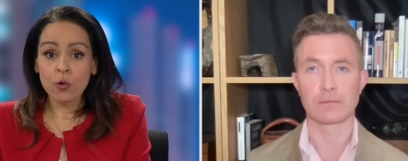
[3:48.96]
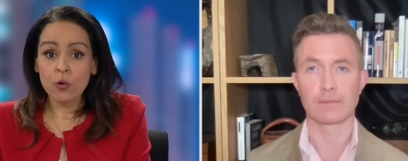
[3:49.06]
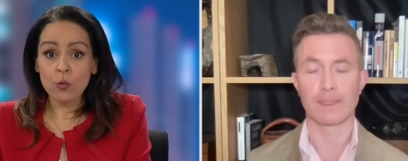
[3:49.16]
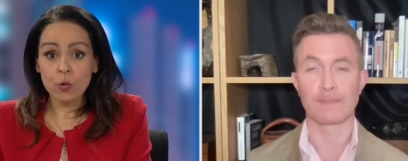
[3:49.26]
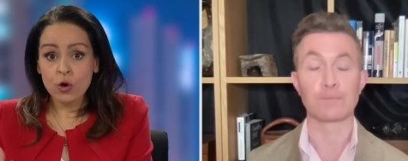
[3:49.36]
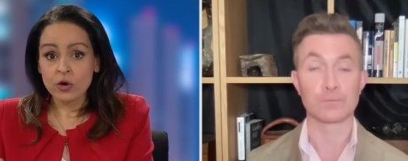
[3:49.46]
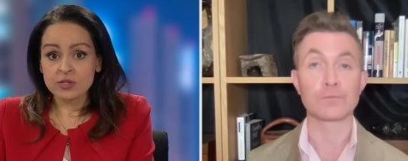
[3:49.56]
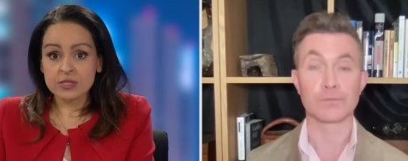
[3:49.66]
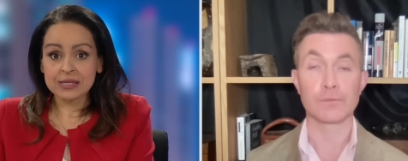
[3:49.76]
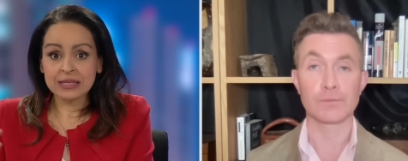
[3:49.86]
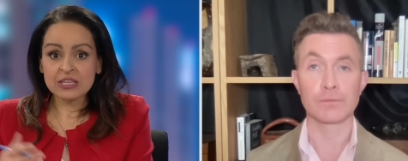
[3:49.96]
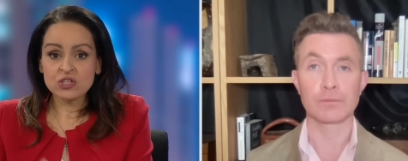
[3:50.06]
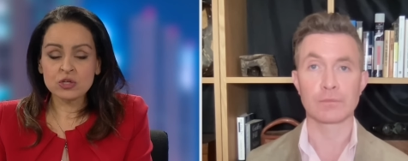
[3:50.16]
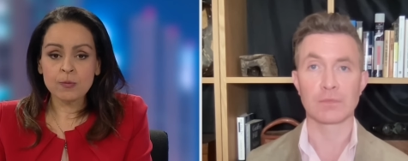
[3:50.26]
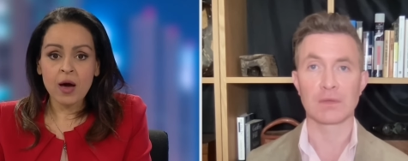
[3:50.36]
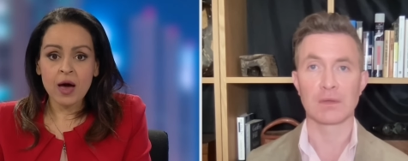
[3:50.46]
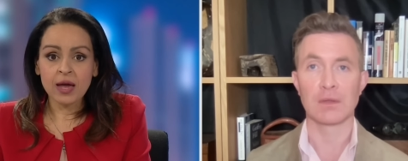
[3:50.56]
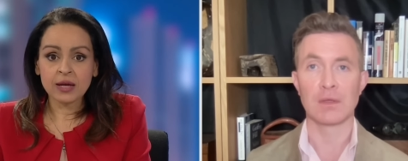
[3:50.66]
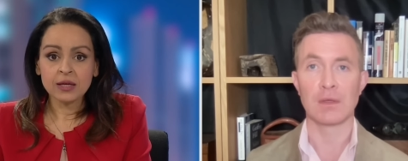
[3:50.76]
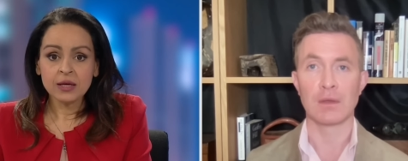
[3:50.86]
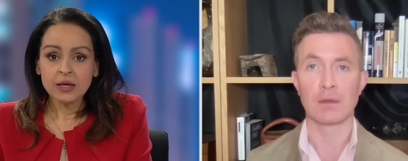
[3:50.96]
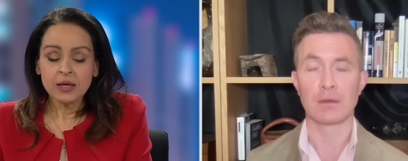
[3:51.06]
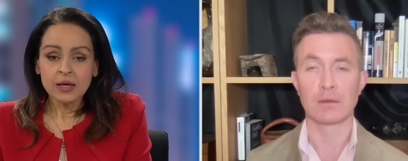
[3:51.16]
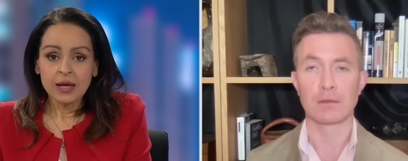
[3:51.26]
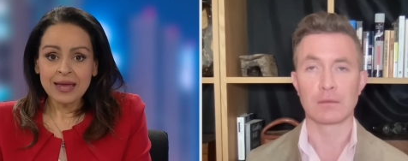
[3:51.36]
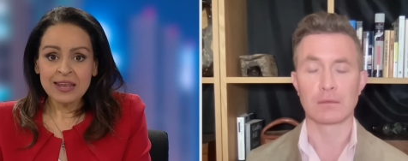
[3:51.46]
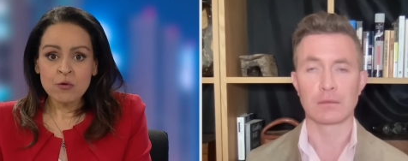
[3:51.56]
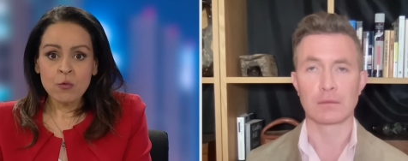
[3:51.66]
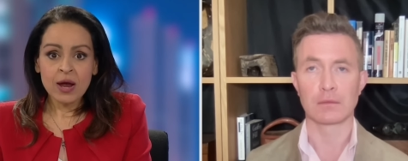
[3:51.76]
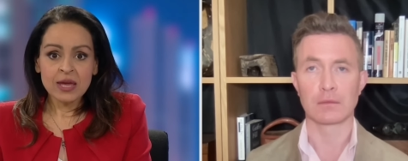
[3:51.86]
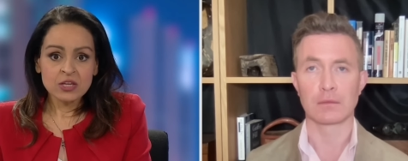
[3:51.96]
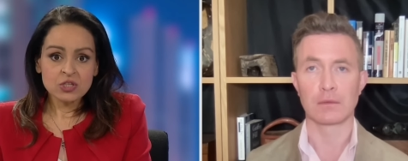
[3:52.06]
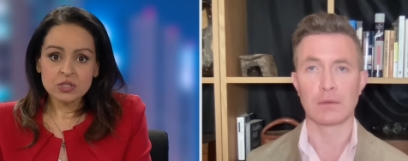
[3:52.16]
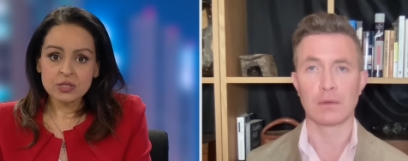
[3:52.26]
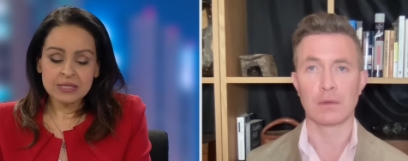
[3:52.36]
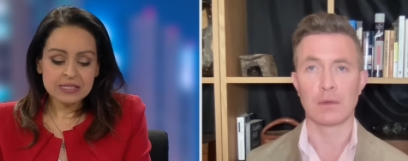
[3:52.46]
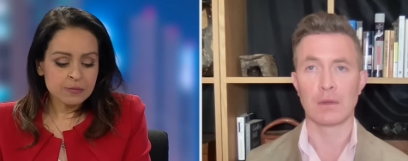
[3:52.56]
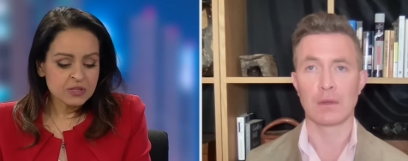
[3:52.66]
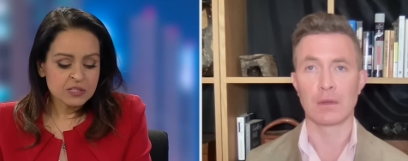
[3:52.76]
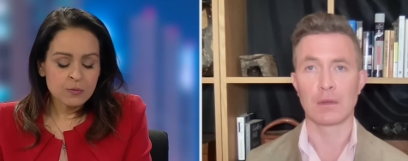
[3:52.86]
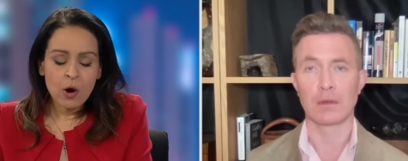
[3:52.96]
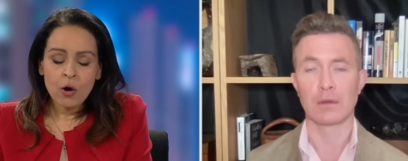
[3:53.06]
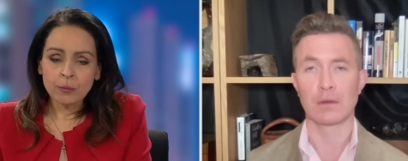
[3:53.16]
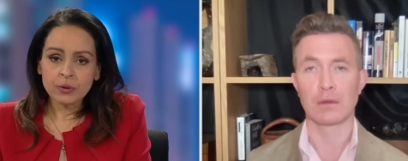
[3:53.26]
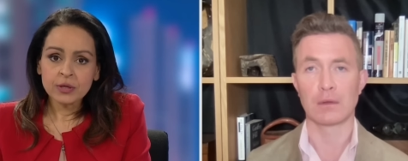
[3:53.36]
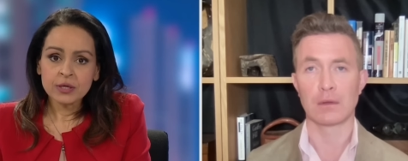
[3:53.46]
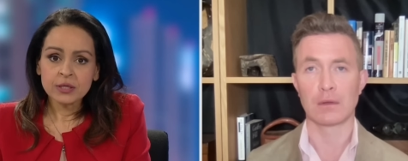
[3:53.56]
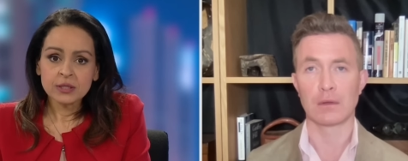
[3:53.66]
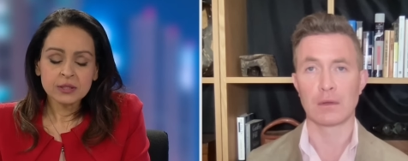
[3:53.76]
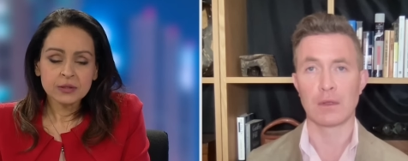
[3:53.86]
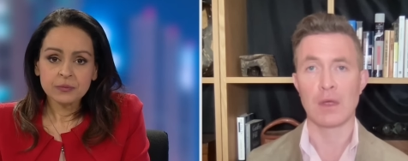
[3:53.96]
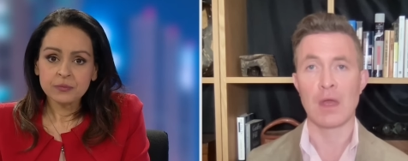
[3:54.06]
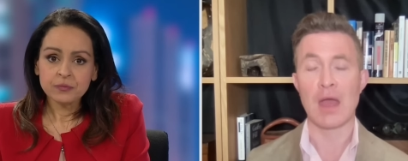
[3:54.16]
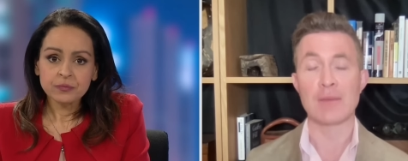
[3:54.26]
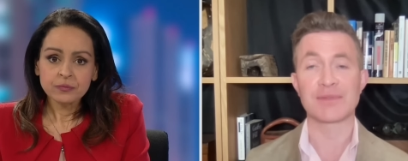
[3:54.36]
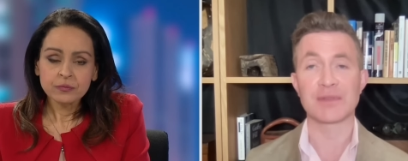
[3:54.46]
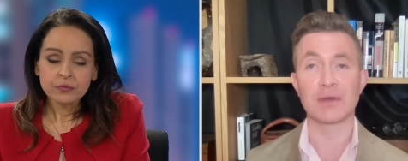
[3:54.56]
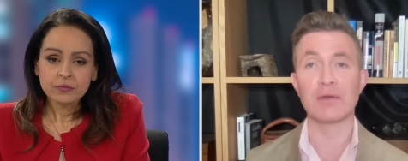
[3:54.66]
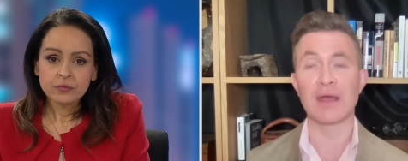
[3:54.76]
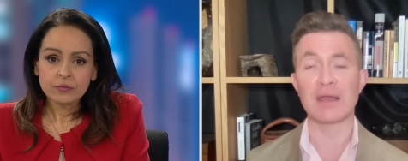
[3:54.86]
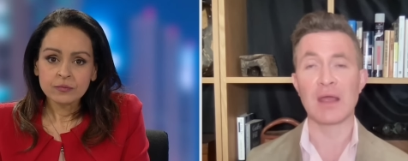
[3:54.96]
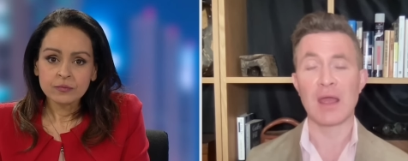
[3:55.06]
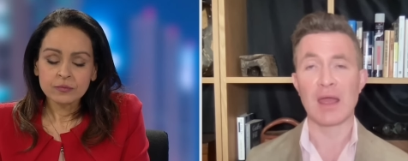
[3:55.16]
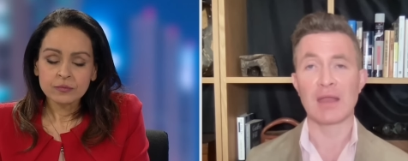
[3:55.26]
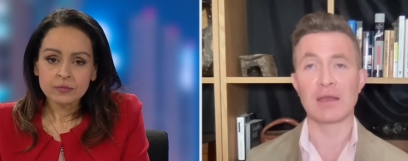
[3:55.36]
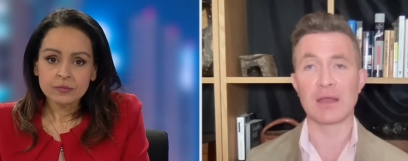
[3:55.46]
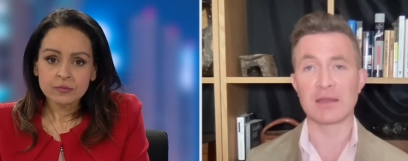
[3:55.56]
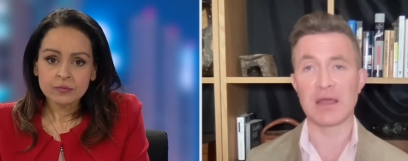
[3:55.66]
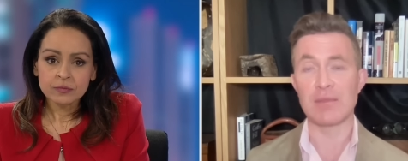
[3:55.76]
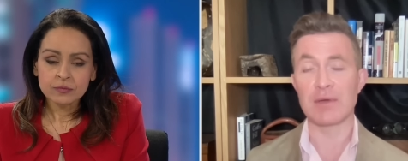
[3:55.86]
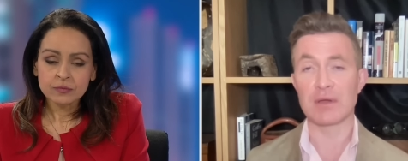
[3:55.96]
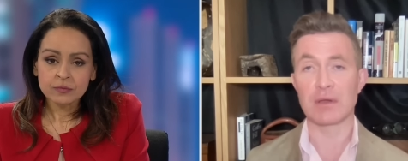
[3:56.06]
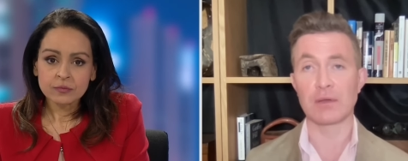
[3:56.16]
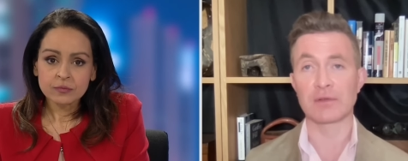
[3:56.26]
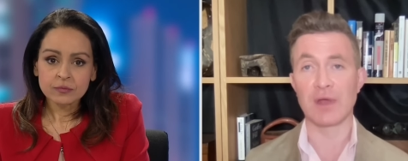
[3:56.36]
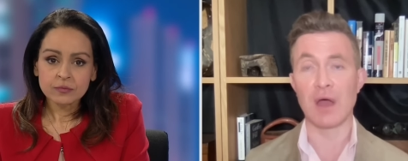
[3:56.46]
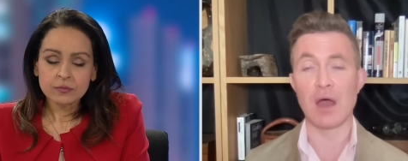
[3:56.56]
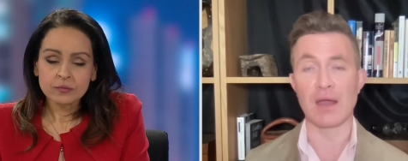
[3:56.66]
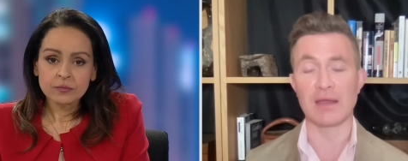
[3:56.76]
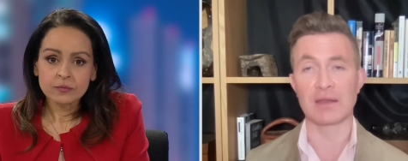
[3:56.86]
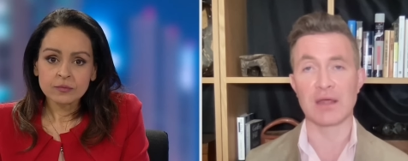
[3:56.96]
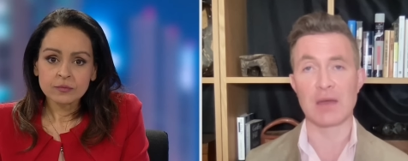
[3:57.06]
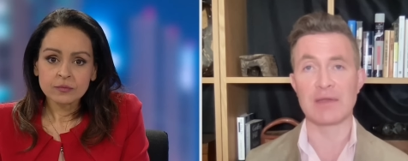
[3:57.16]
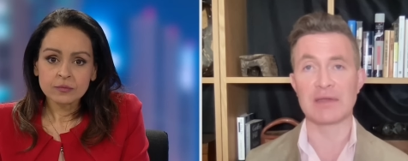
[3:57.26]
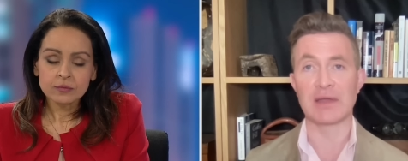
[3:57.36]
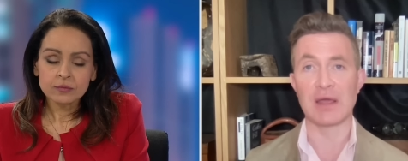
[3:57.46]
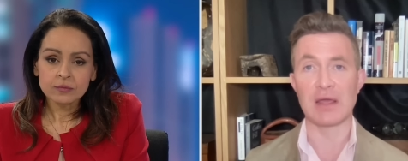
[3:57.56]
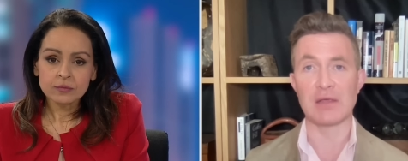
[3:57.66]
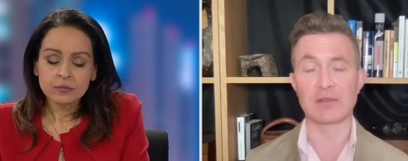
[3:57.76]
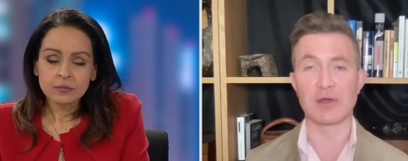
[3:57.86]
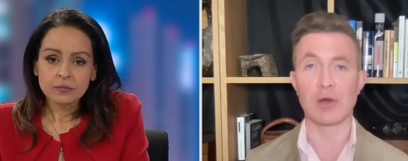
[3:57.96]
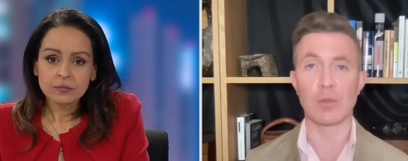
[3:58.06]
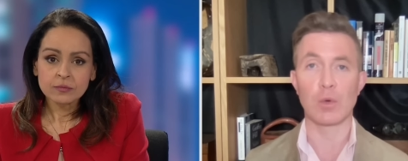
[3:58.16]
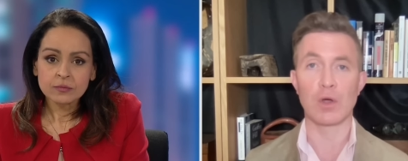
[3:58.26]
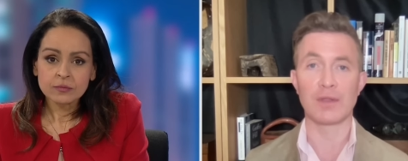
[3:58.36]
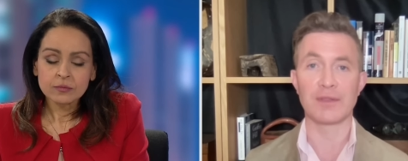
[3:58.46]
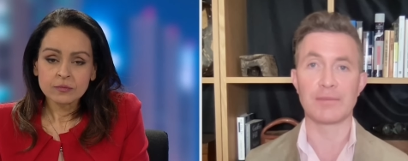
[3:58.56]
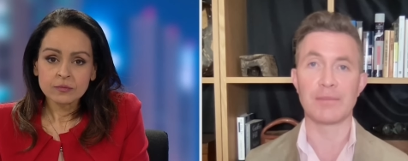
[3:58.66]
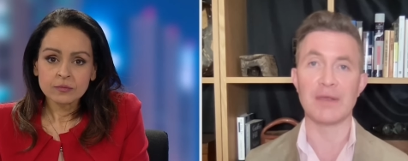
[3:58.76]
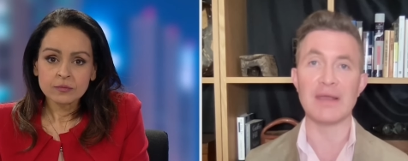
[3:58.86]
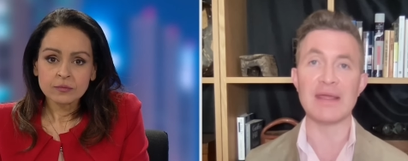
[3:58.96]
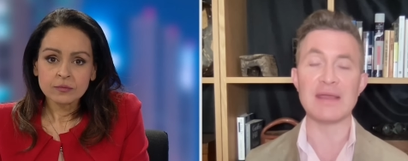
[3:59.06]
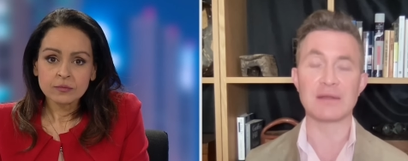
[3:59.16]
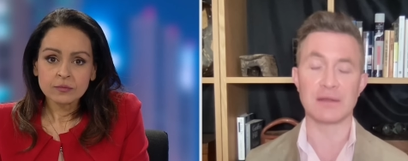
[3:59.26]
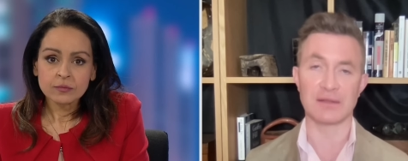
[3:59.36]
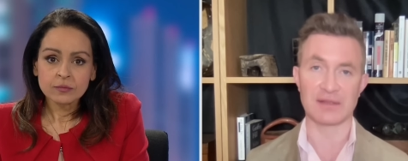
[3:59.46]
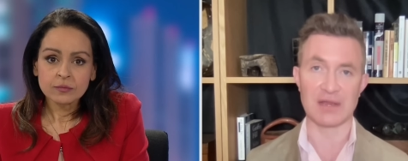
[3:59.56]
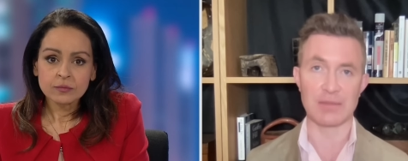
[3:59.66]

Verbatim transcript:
Speaker 1: or worse, lynched by an enraged Islamist mob.
Speaker 2: Absolutely. And keep a close eye in the coming days on what leaders in